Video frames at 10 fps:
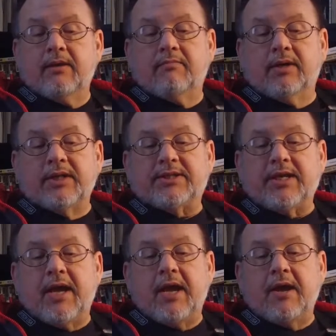But let's
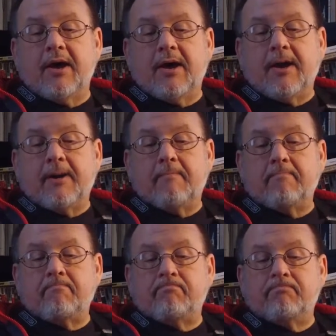say
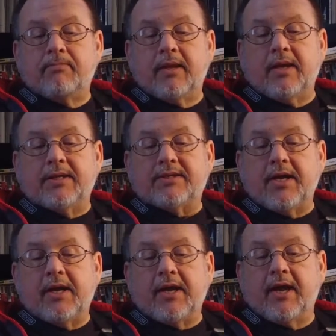it's
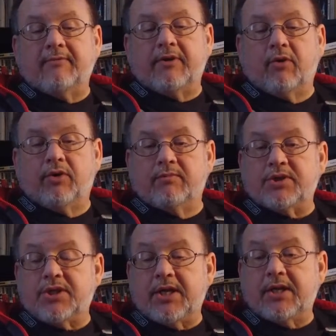a kind of an older
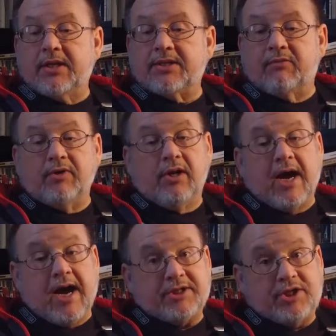machine, it's a real
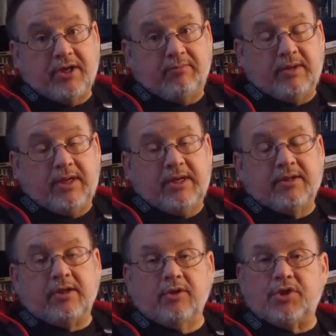hot chip.
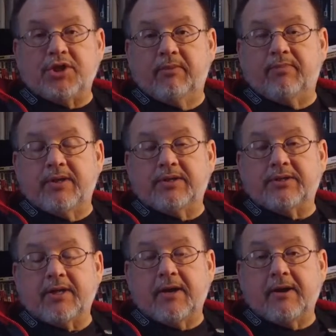The glue chip
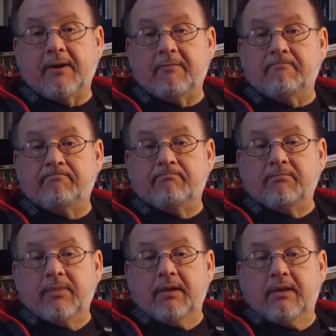is,
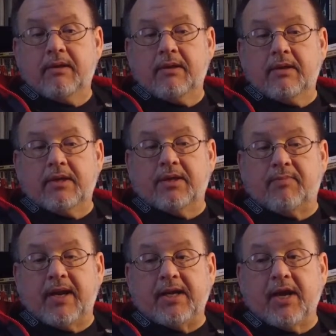you're
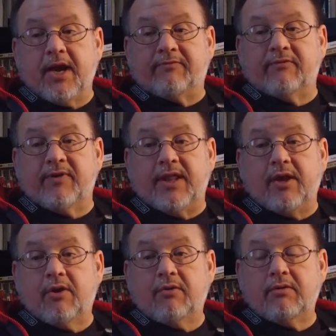depending on it for
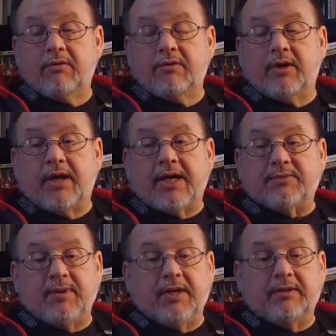video. There
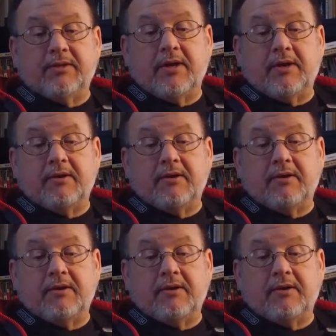has been